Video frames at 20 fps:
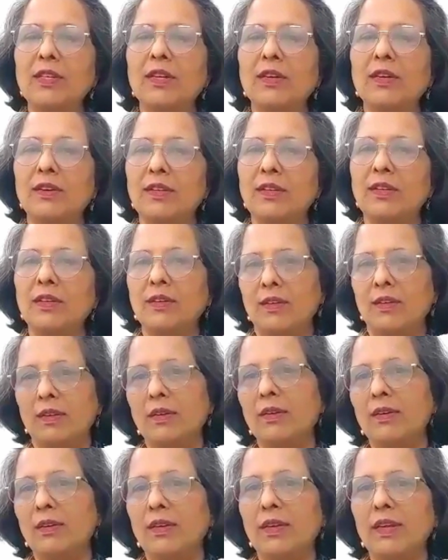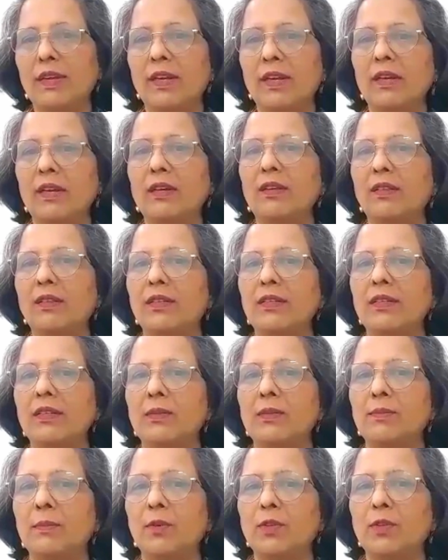that children take
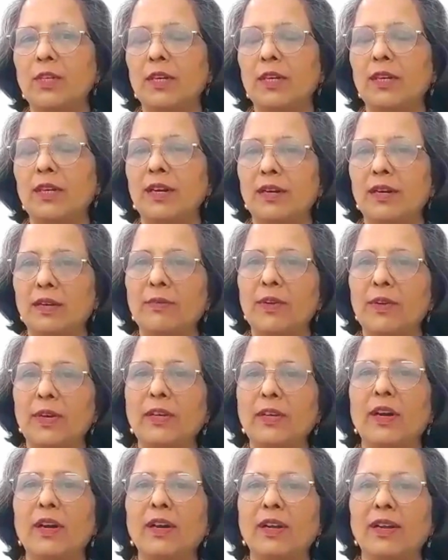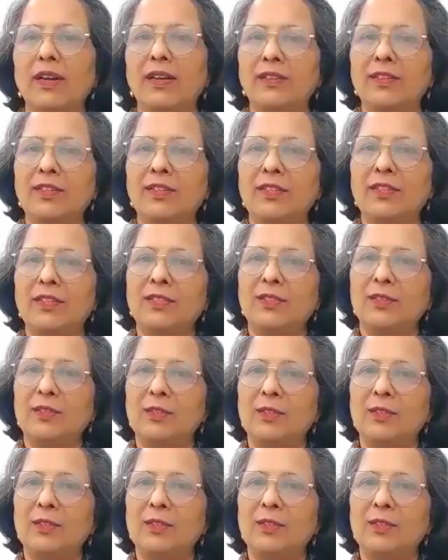this project at a very young age